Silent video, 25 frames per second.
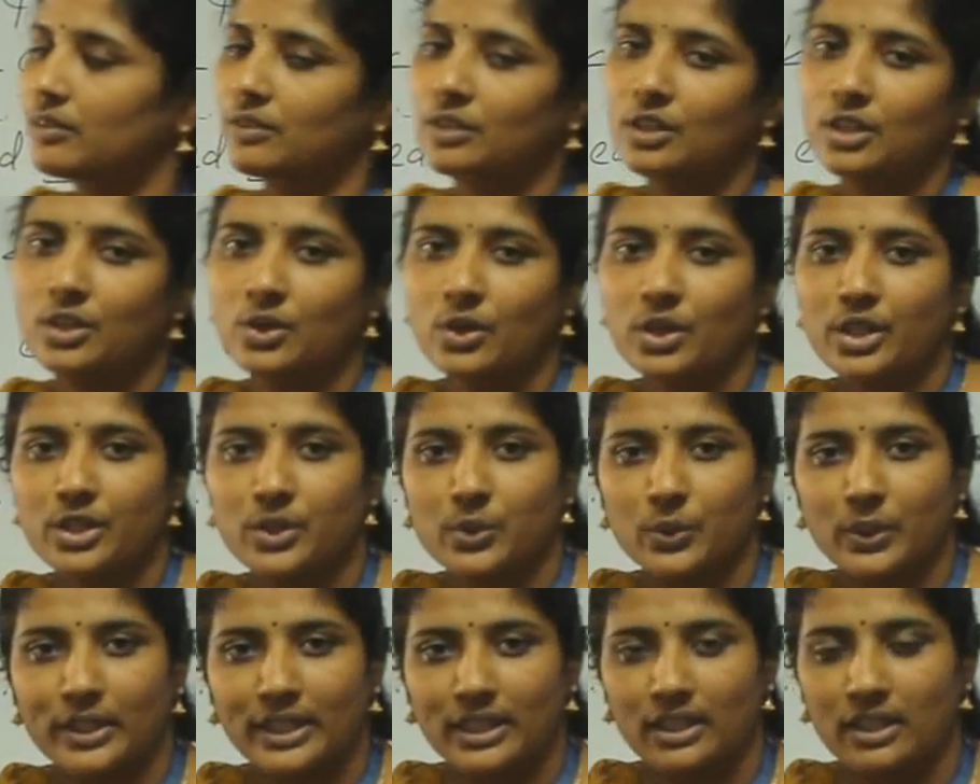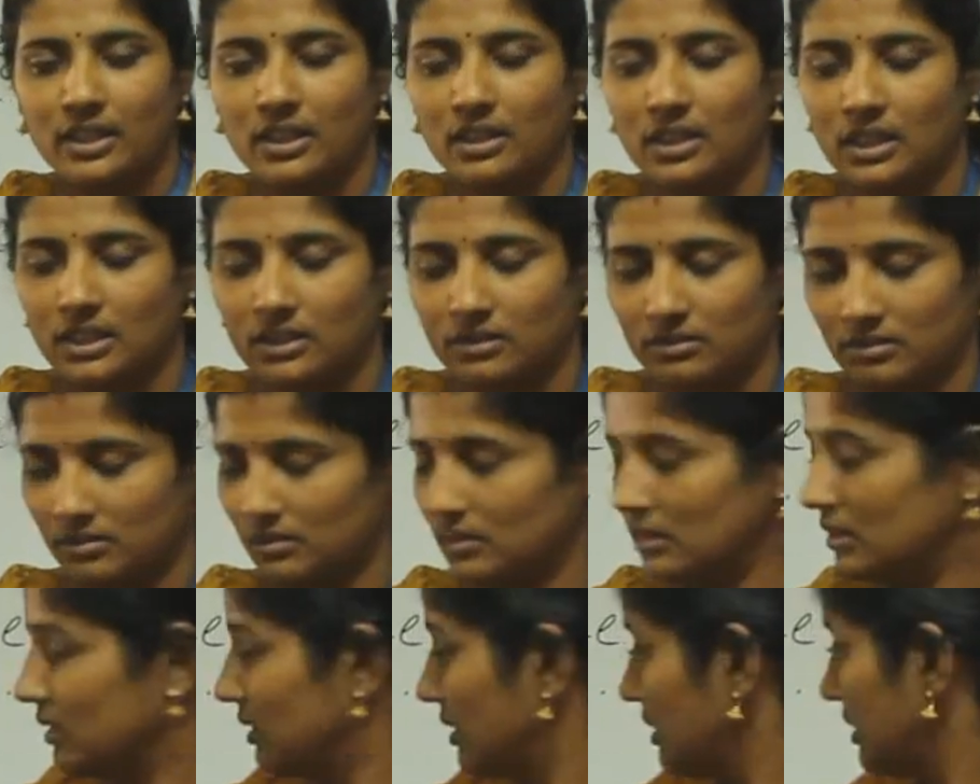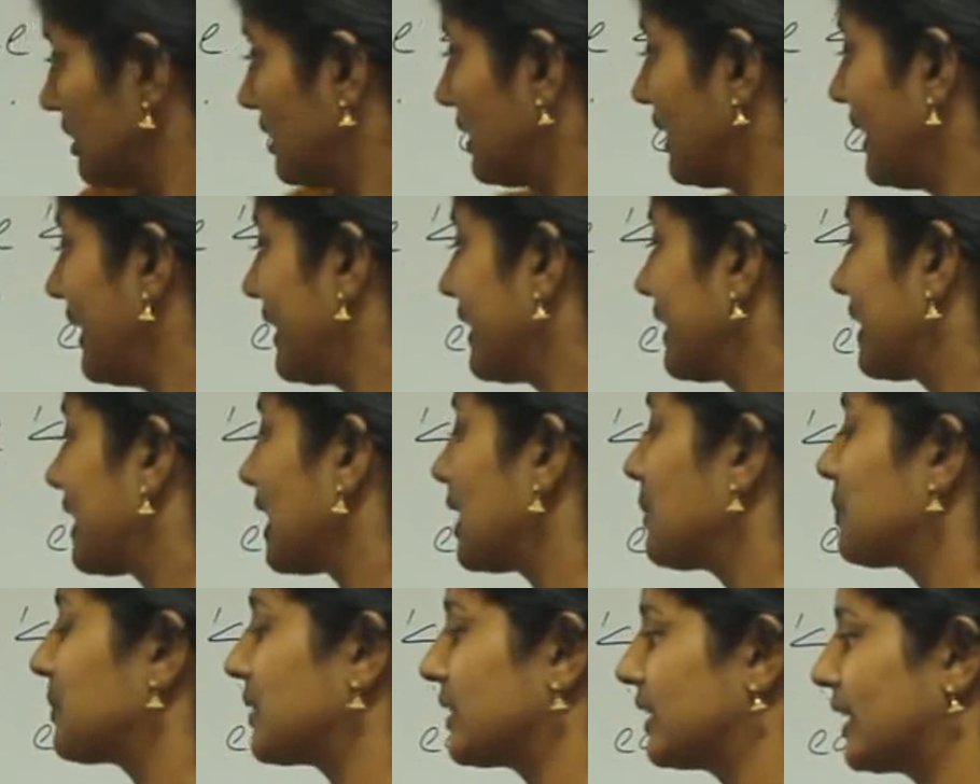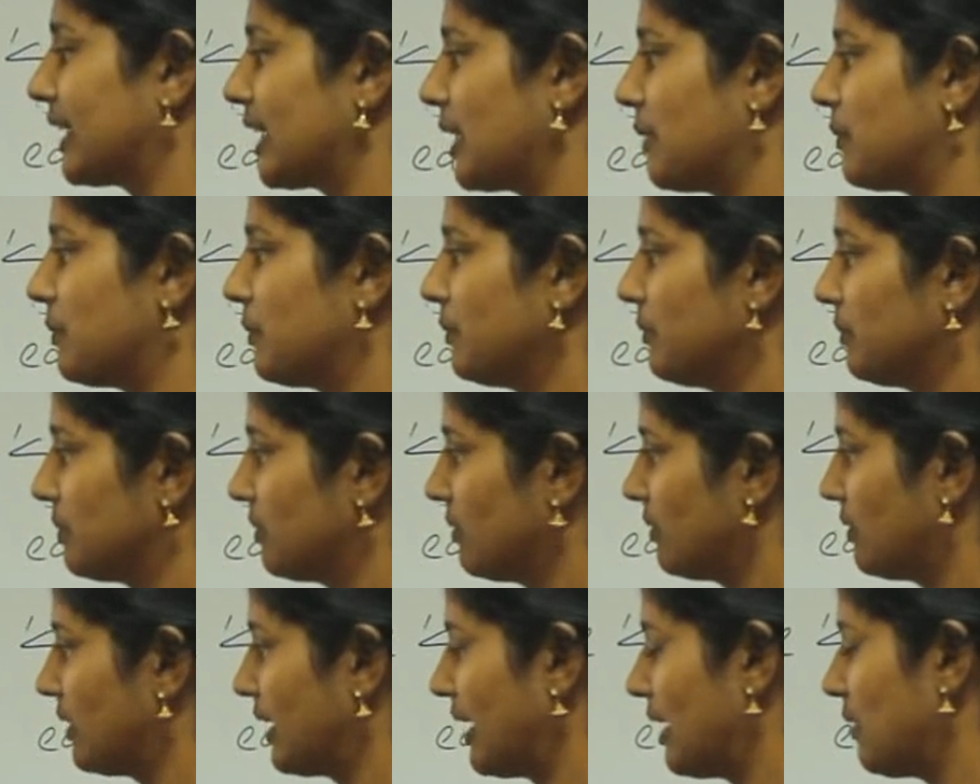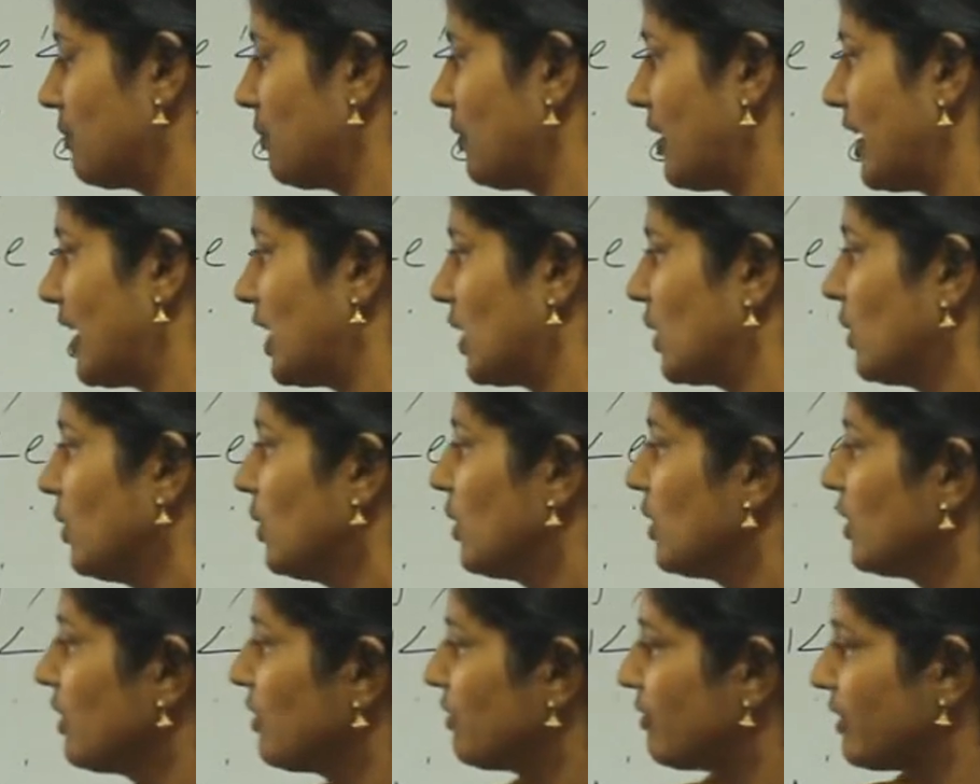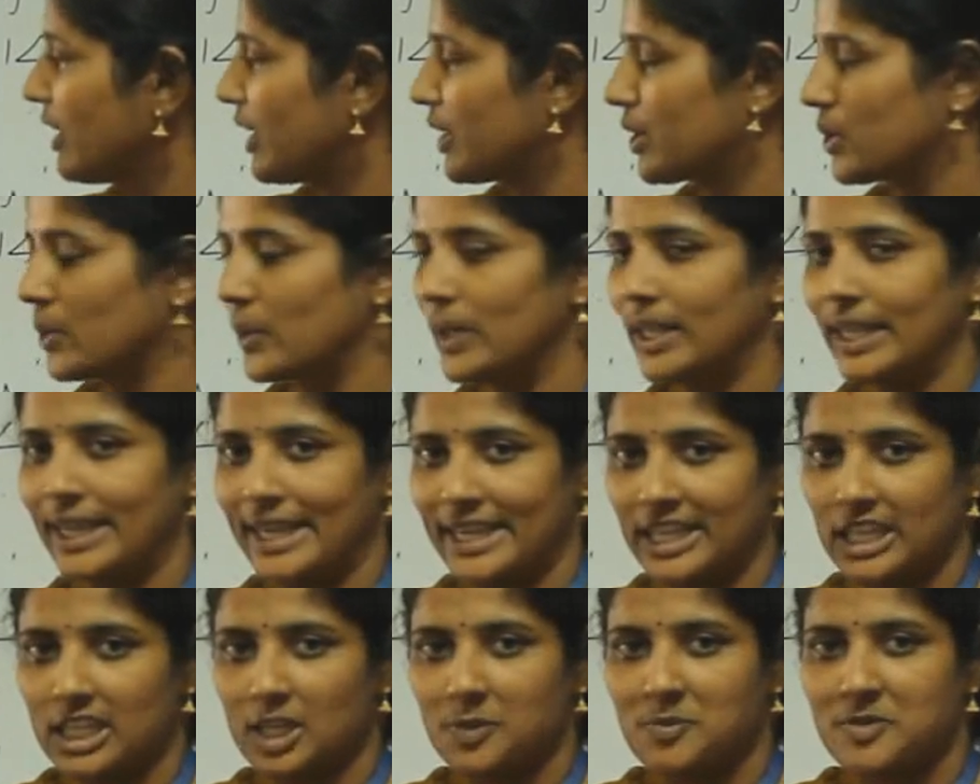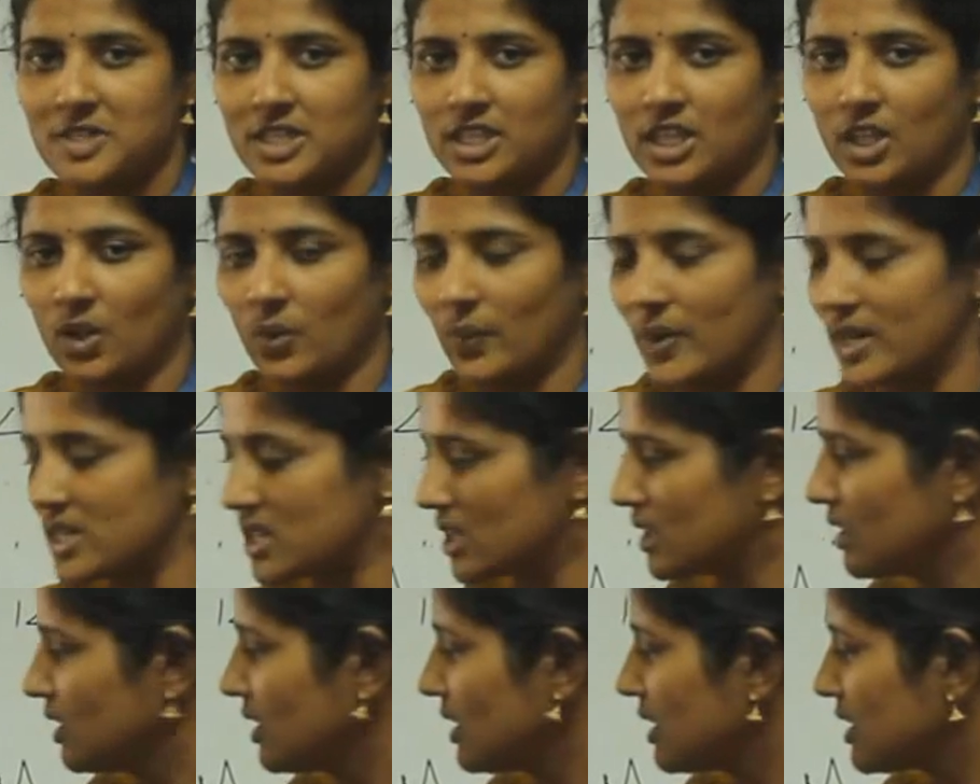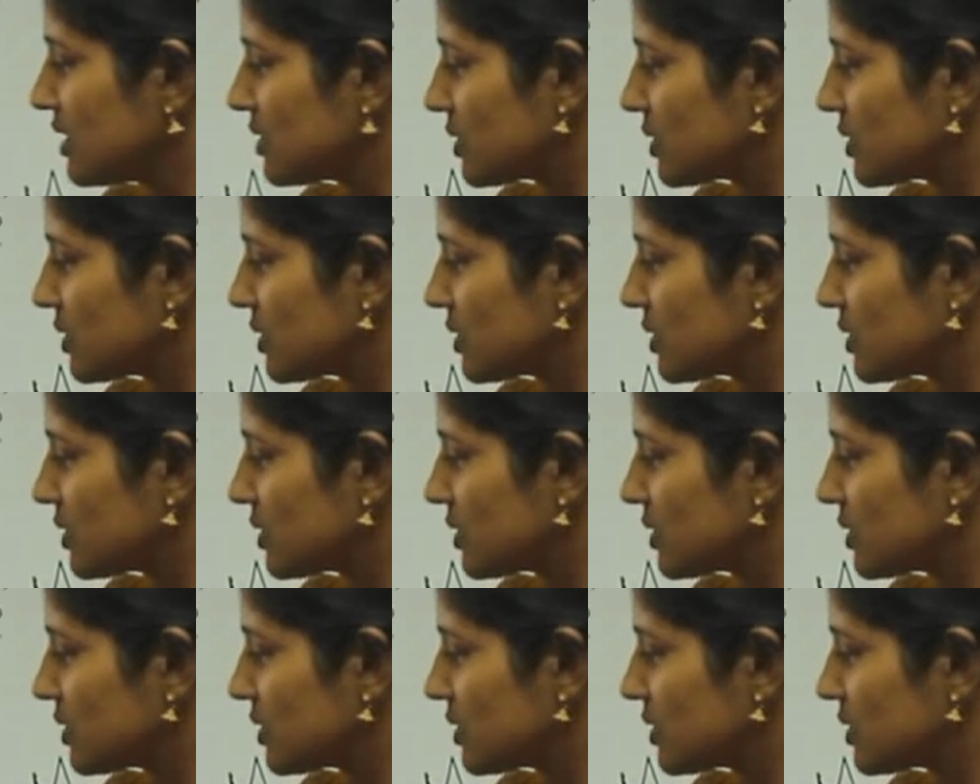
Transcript: In order to encrypt the M value, we are doing encryption equation.